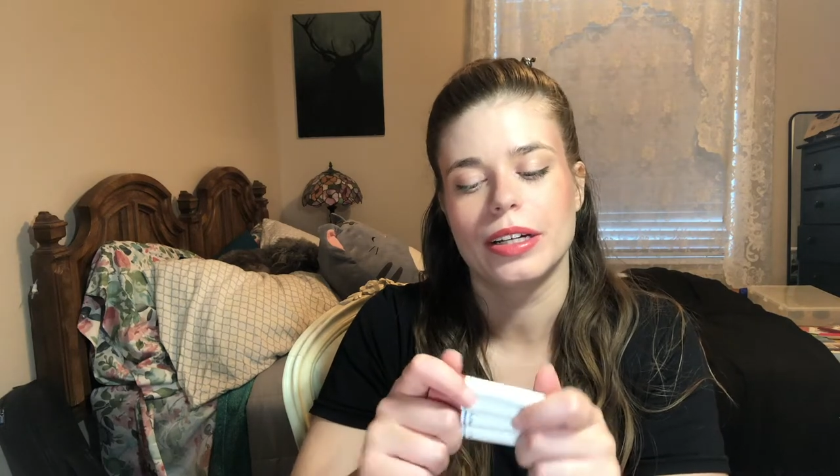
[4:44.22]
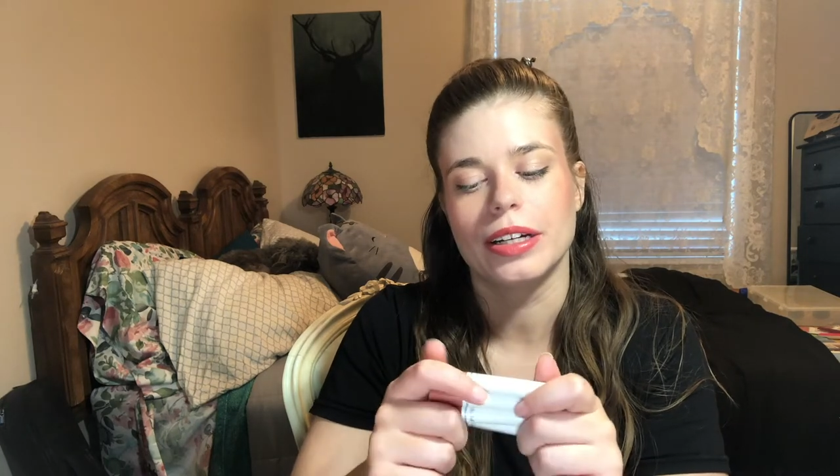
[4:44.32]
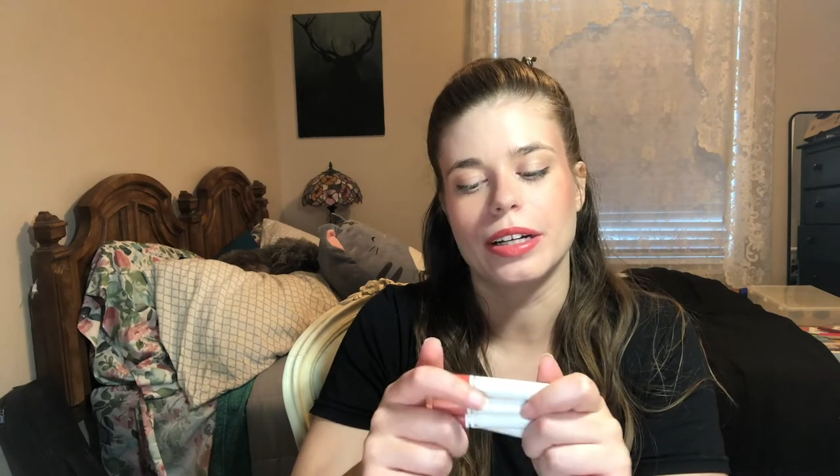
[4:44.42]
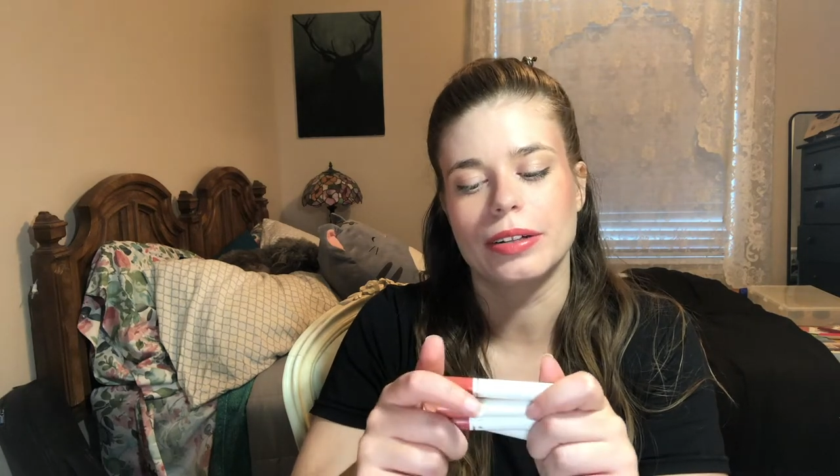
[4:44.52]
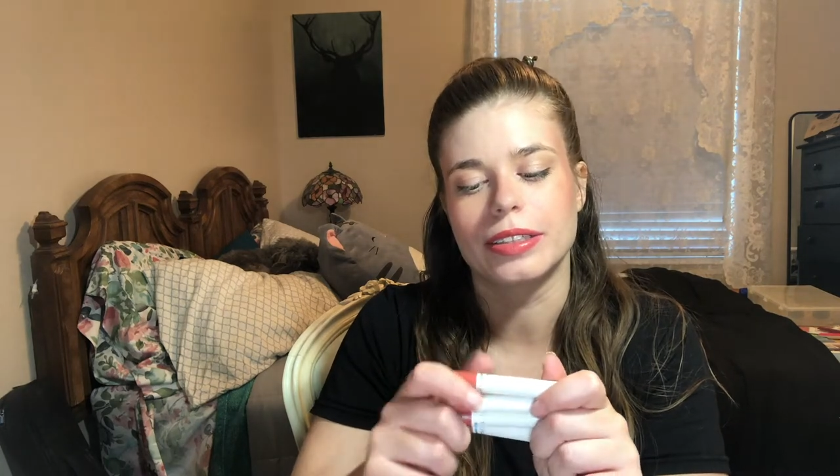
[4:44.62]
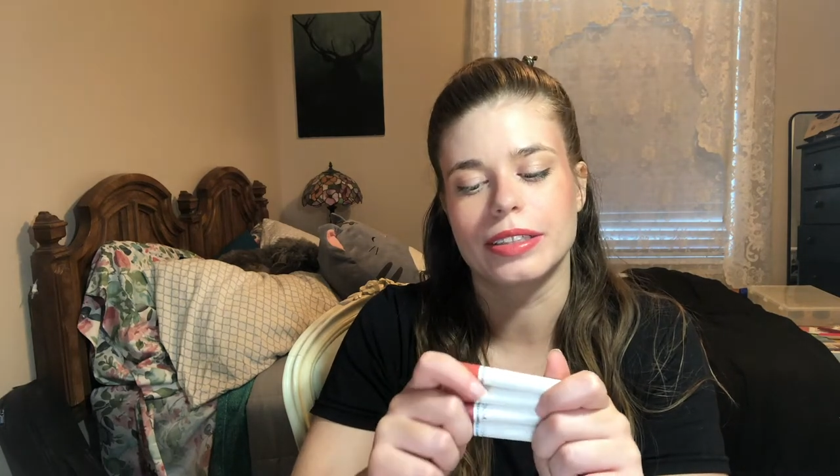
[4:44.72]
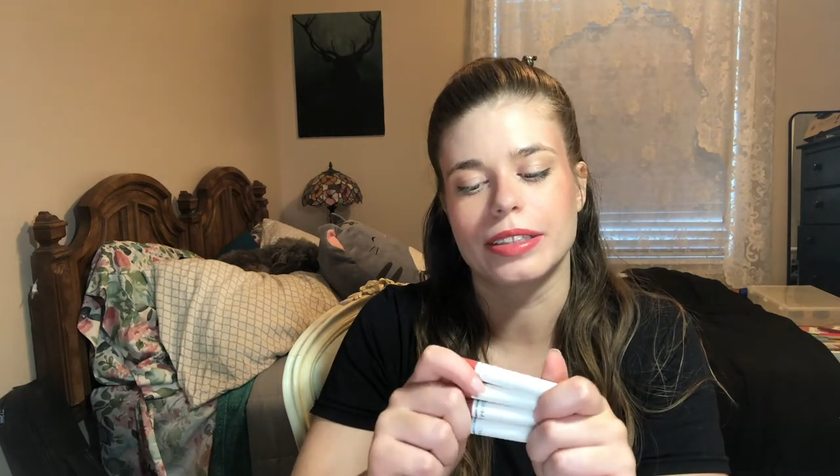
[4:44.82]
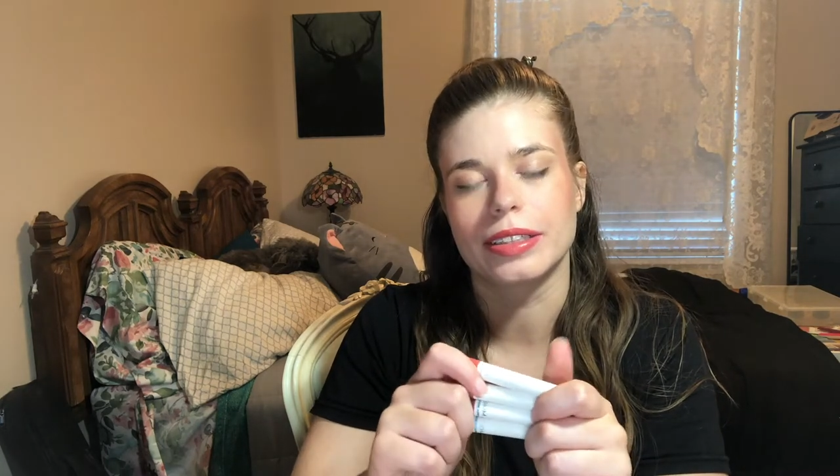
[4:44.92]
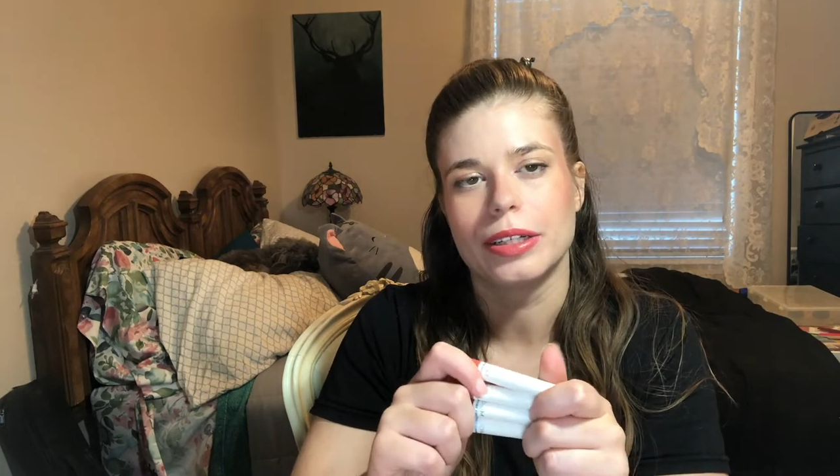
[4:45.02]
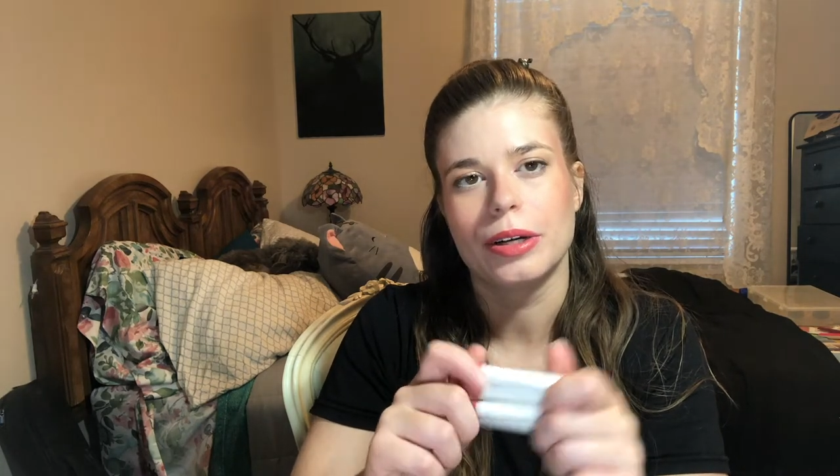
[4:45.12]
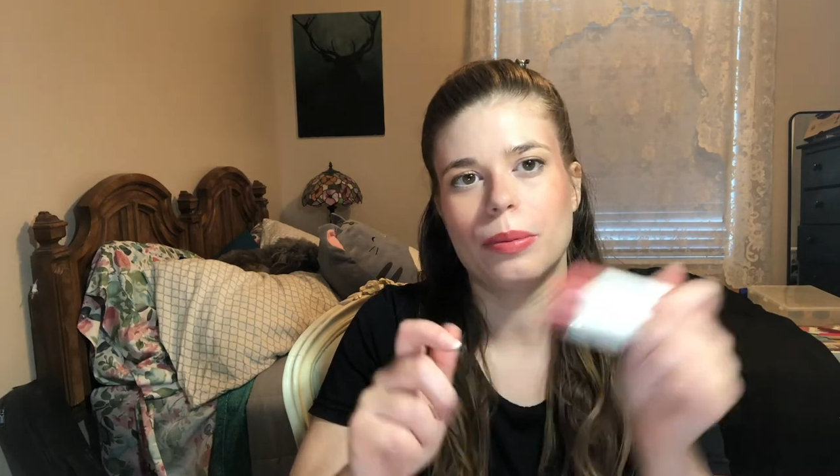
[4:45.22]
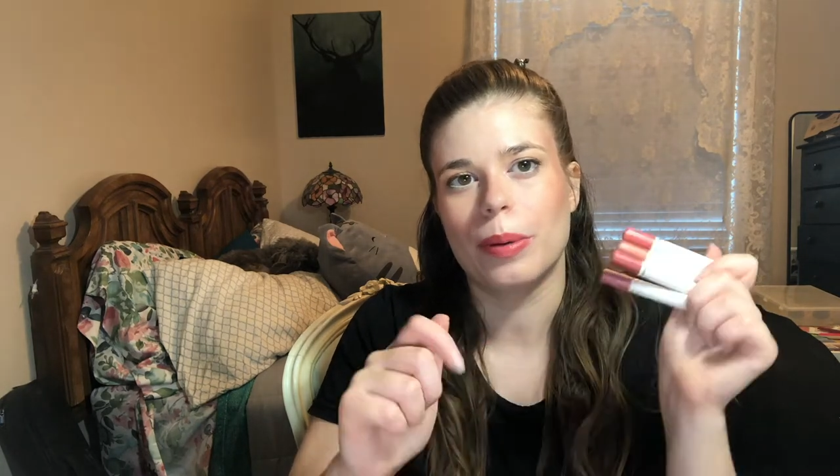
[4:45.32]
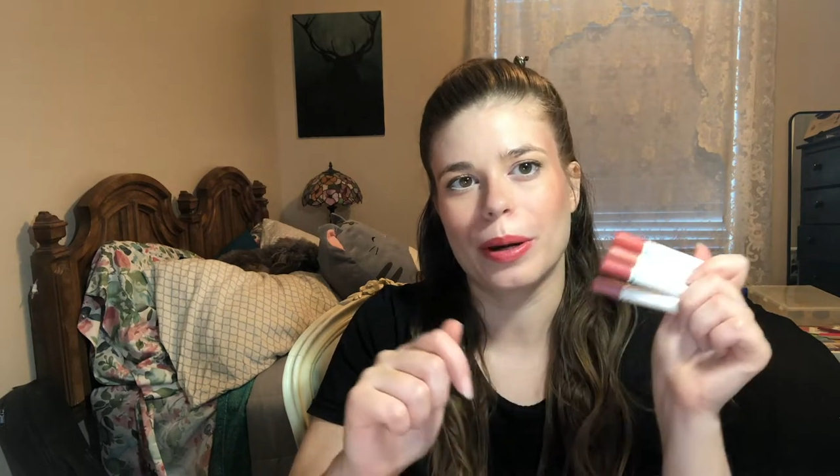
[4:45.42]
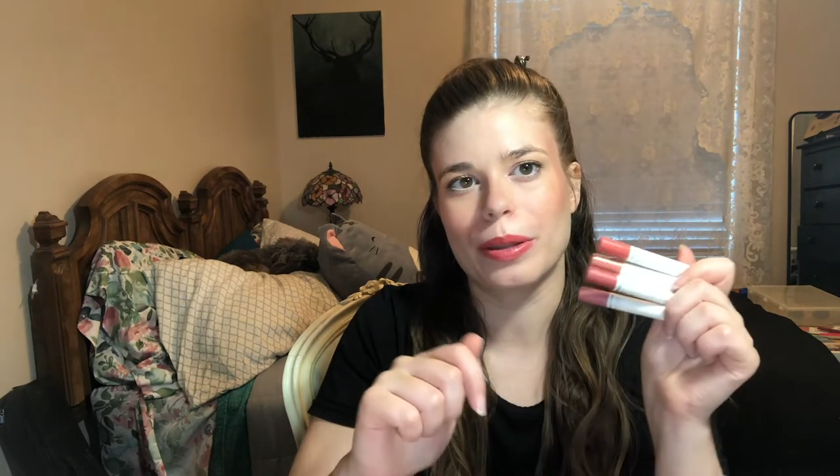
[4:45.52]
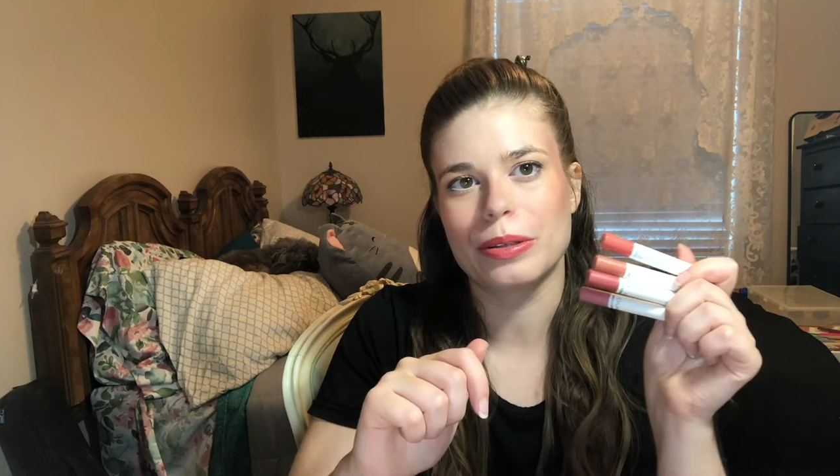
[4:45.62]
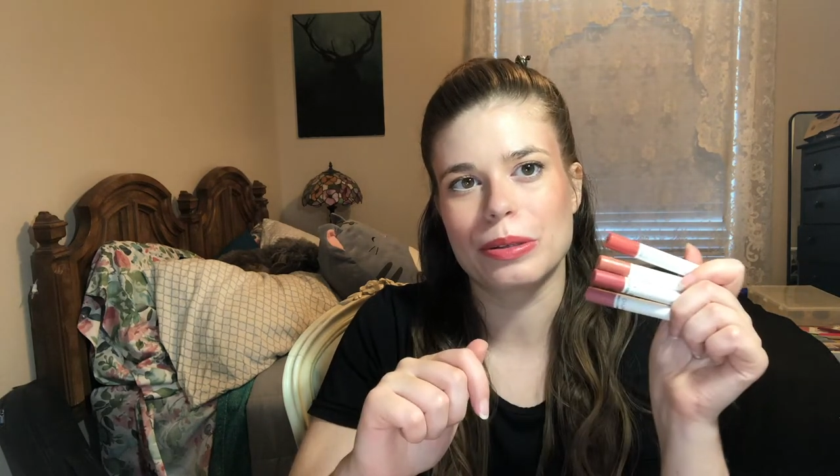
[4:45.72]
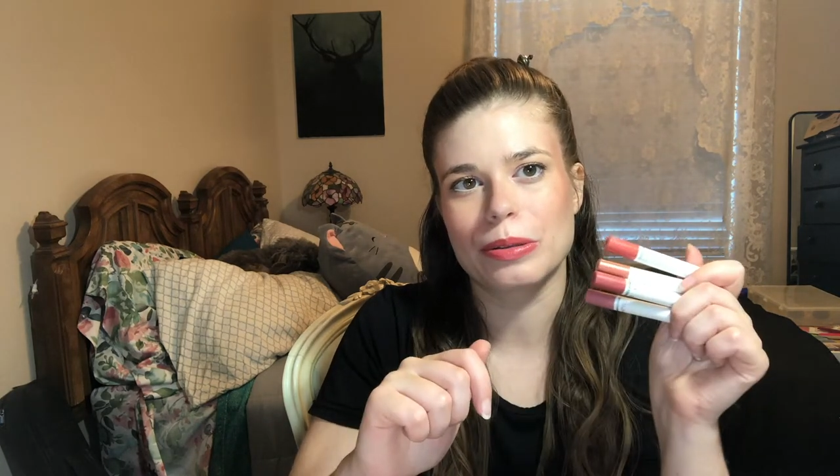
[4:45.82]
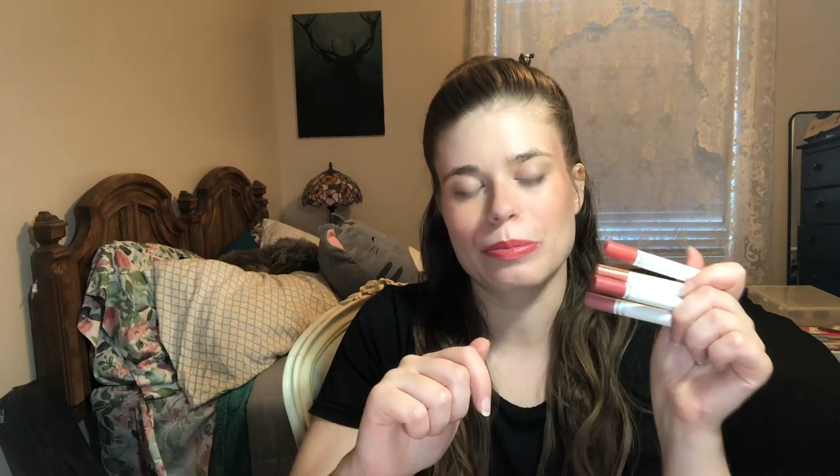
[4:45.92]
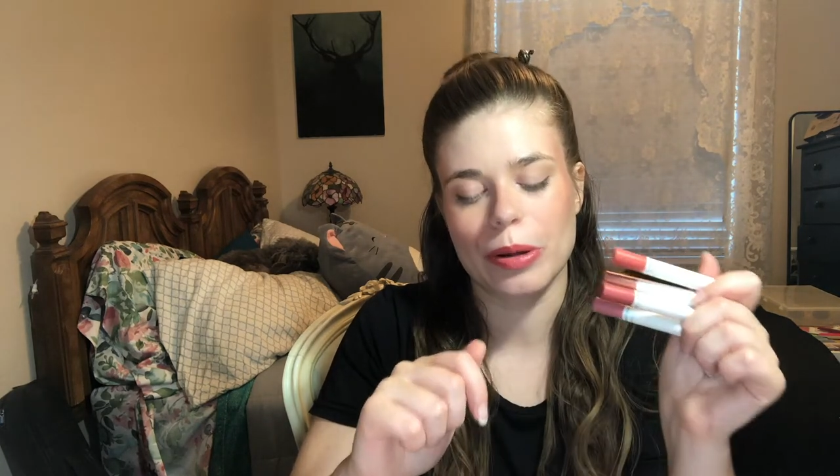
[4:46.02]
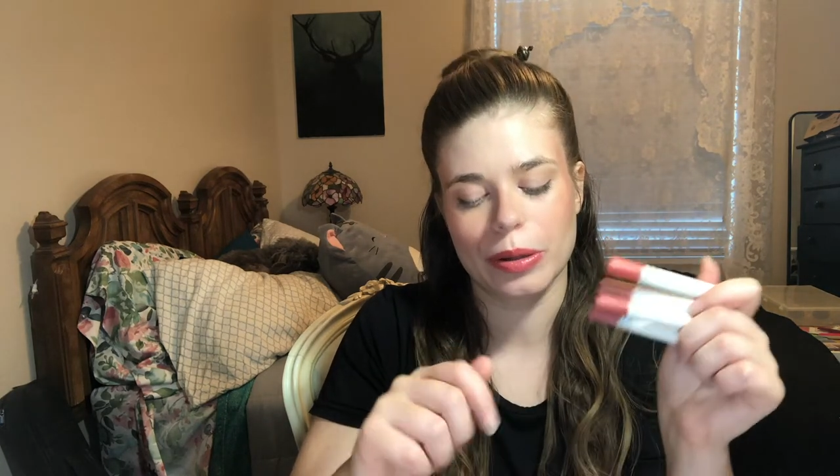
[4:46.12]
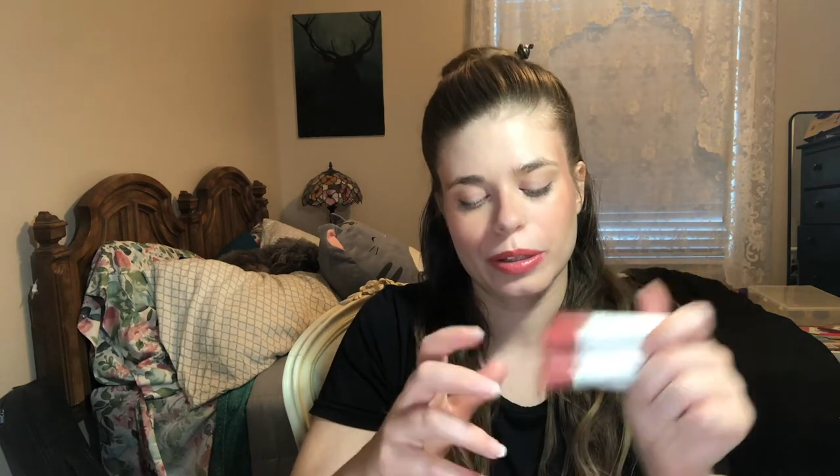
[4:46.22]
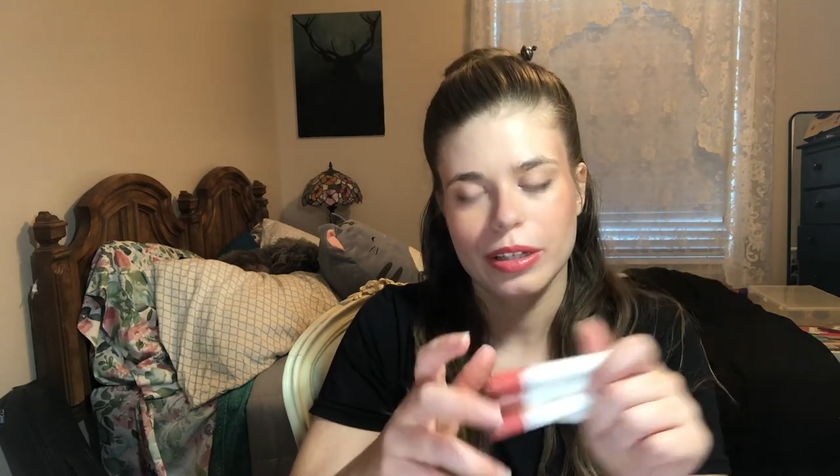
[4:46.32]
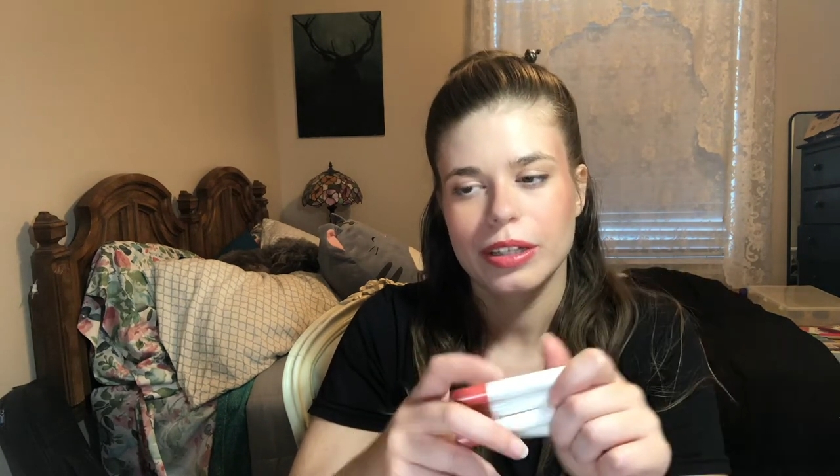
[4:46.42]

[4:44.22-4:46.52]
I was just like, why are they so small?